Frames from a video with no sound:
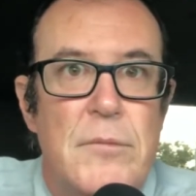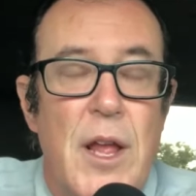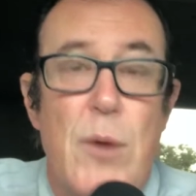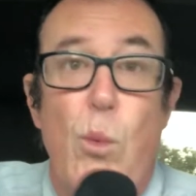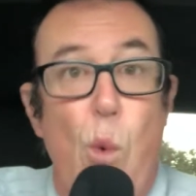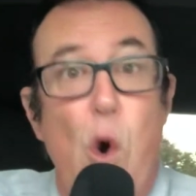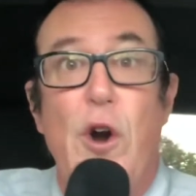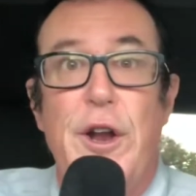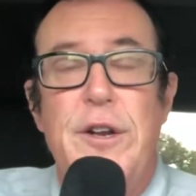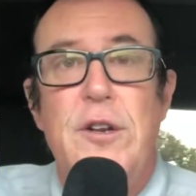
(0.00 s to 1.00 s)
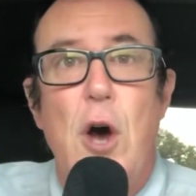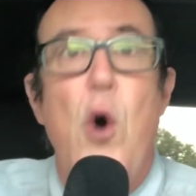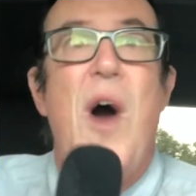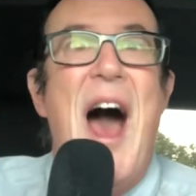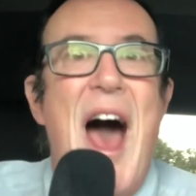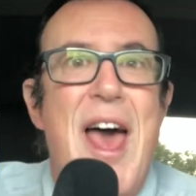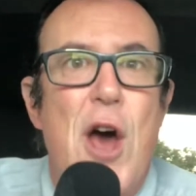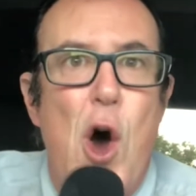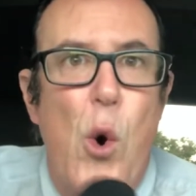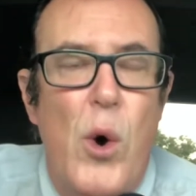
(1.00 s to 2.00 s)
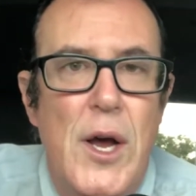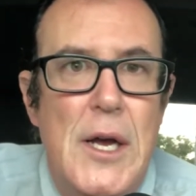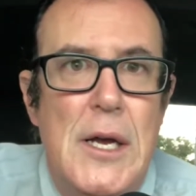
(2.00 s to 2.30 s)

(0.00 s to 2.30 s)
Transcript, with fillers: in Warren, Ohio.